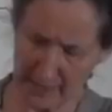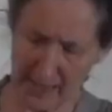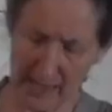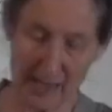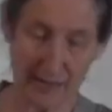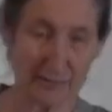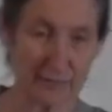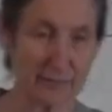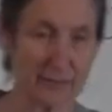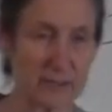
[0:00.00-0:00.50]
a
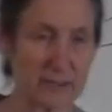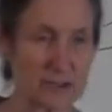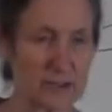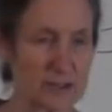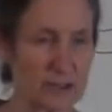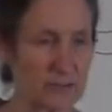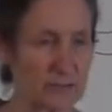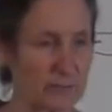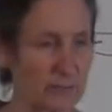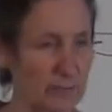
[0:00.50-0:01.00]
half an
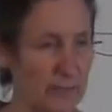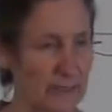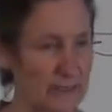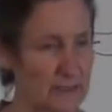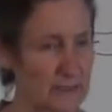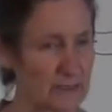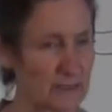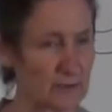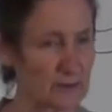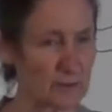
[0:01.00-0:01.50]
inch of
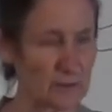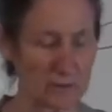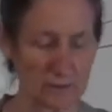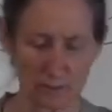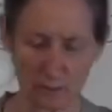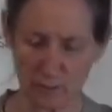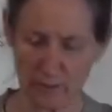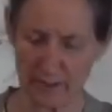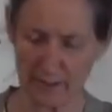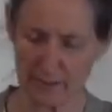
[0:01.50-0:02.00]
plastic all
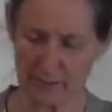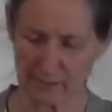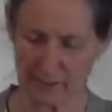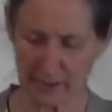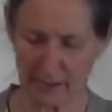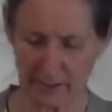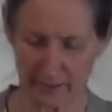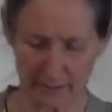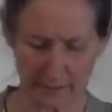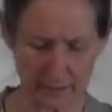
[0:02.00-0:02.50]
the way
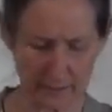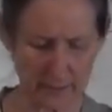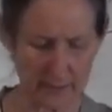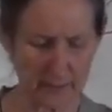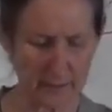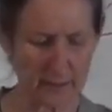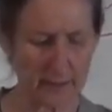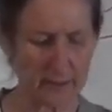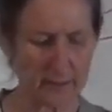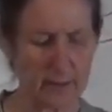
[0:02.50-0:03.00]
around it.
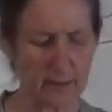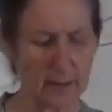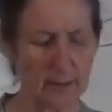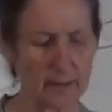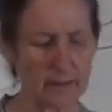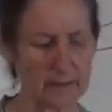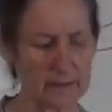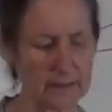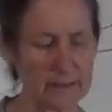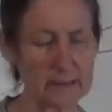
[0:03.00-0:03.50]

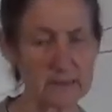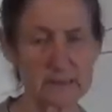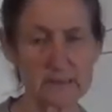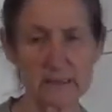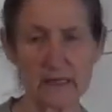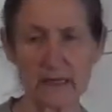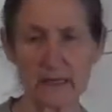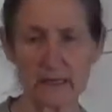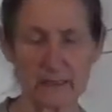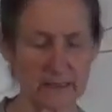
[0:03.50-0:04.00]
And let's
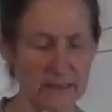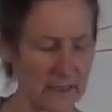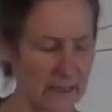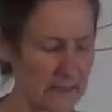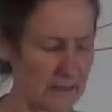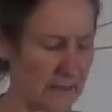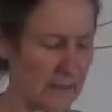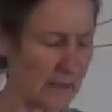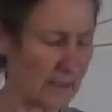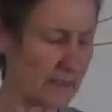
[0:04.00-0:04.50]
say a
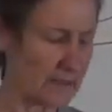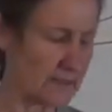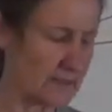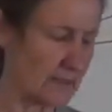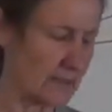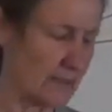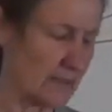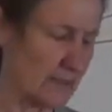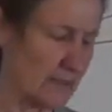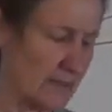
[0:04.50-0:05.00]
lady has
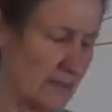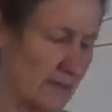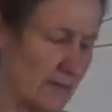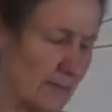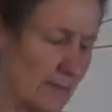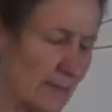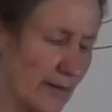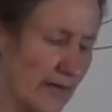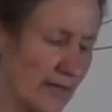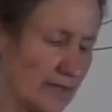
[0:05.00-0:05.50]
a
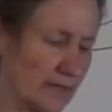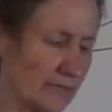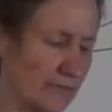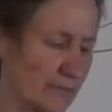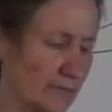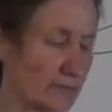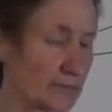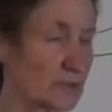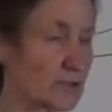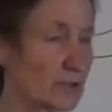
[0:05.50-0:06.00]

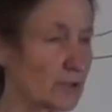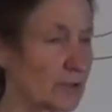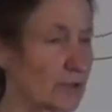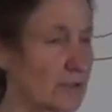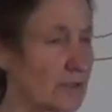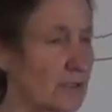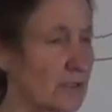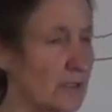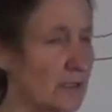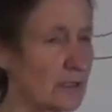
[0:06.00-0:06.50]
painful
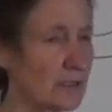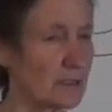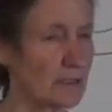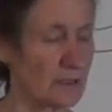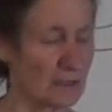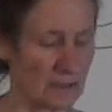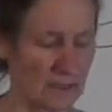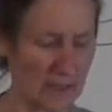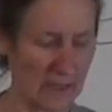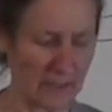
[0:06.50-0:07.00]
joint here,
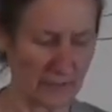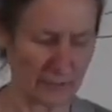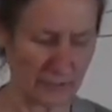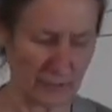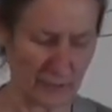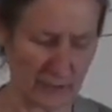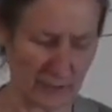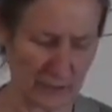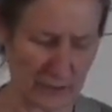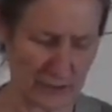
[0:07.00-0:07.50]
an
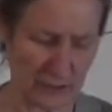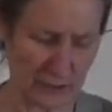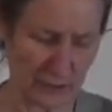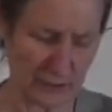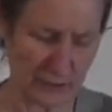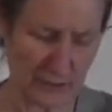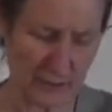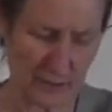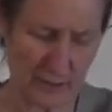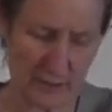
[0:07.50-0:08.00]
arthritic
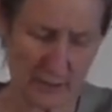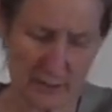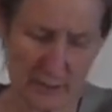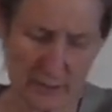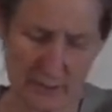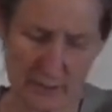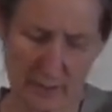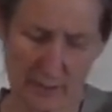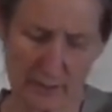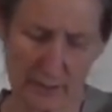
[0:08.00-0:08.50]
joint.
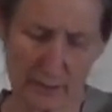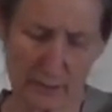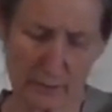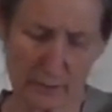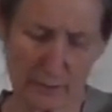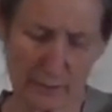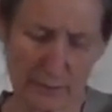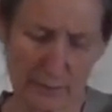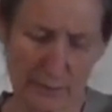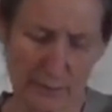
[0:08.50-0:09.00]
Then you
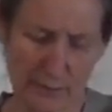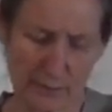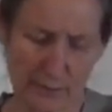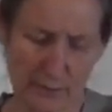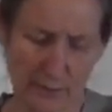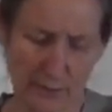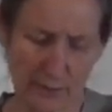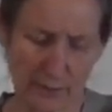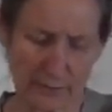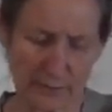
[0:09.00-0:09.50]
would put
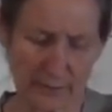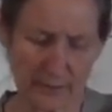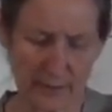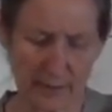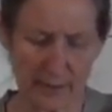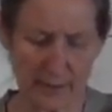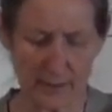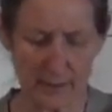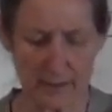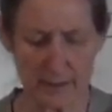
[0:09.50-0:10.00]
it on
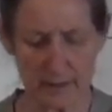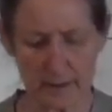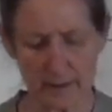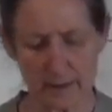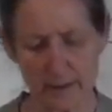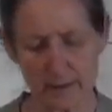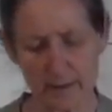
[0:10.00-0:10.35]
there